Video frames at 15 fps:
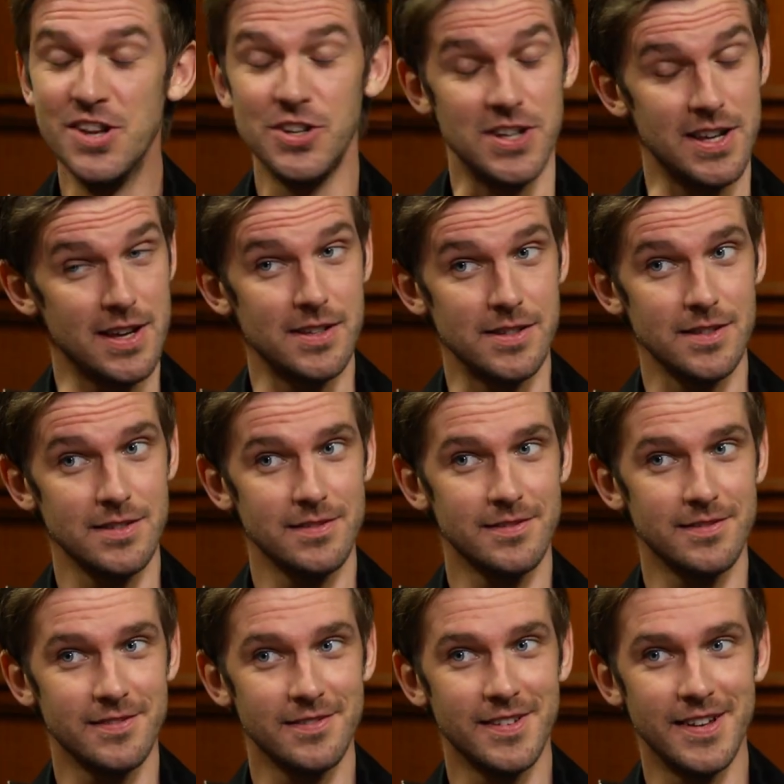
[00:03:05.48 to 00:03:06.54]
She is.
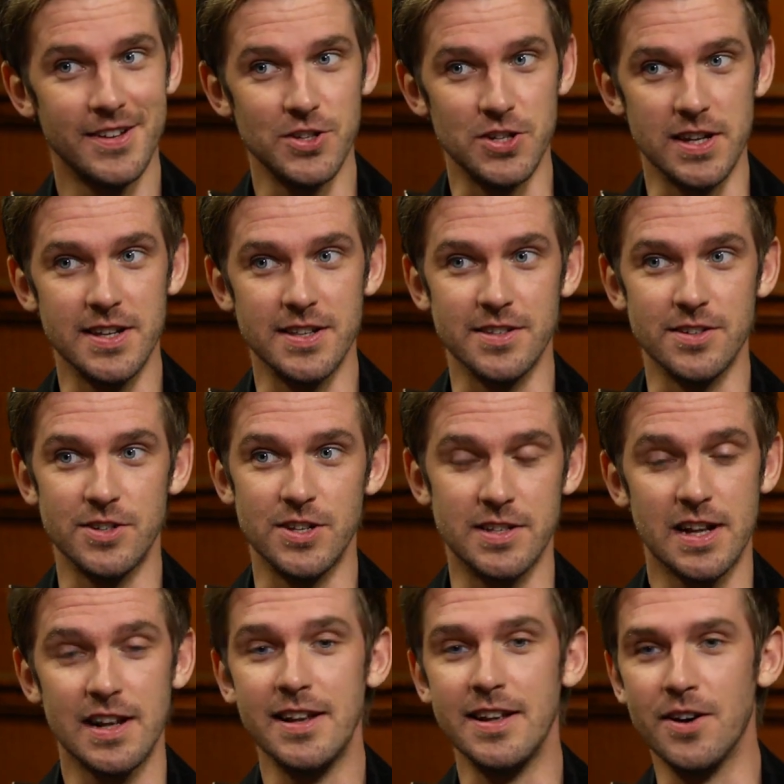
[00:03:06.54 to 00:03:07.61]
She is, and she's
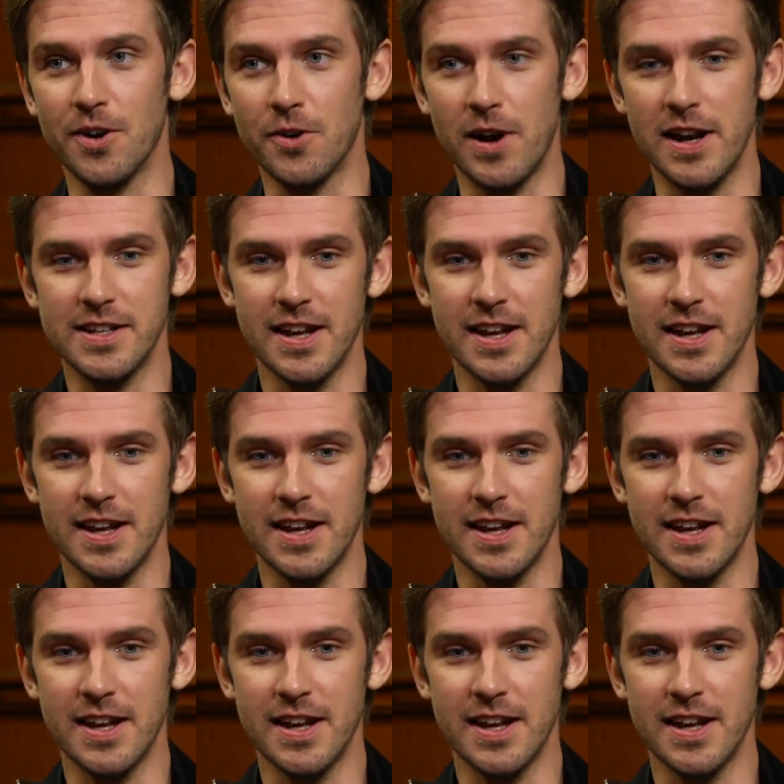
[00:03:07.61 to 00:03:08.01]
clearly got great